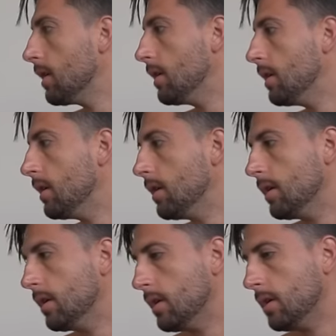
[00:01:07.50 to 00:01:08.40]

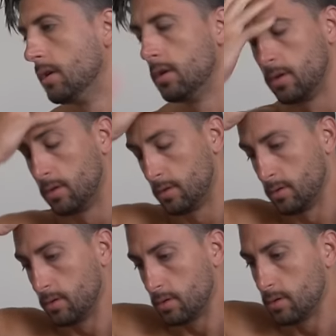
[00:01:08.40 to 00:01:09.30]

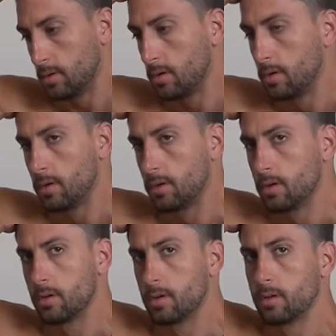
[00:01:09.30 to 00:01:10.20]

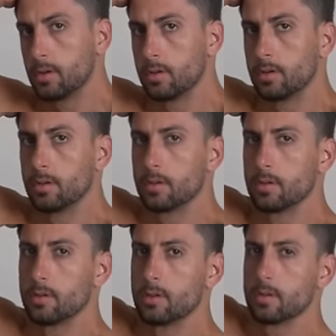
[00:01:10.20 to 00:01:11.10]

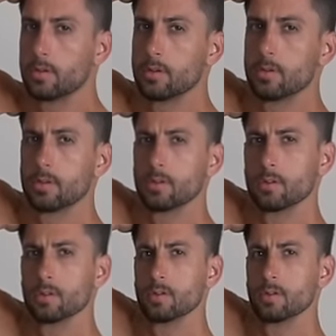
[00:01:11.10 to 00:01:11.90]
No one is speaking in this clip.